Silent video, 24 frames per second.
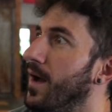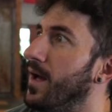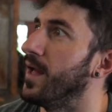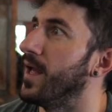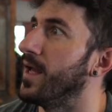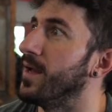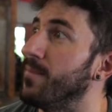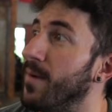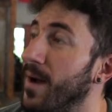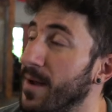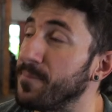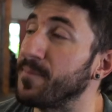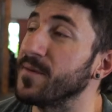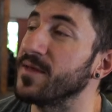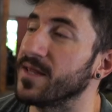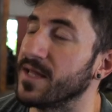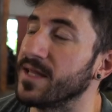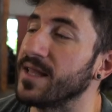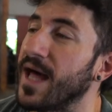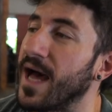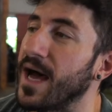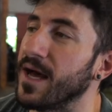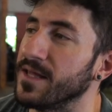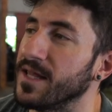It might be the
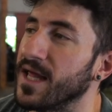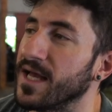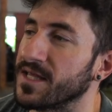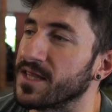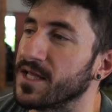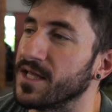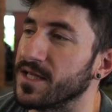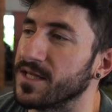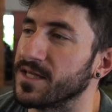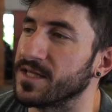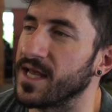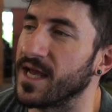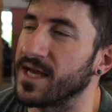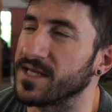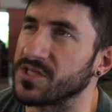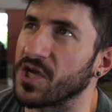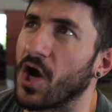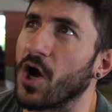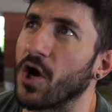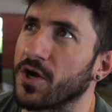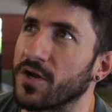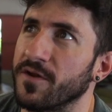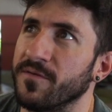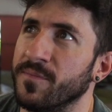loud, like the, yeah,
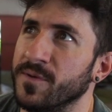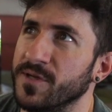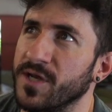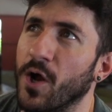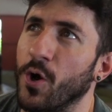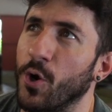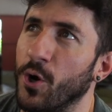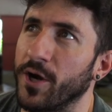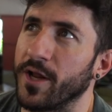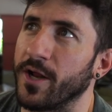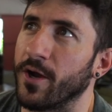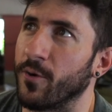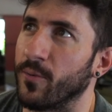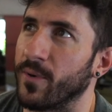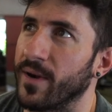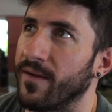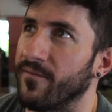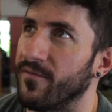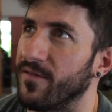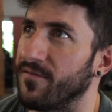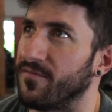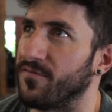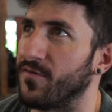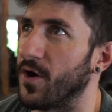talking to minority or
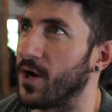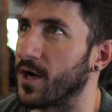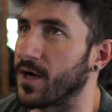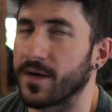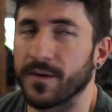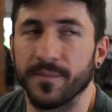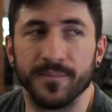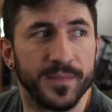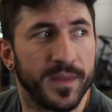whatever the fuck.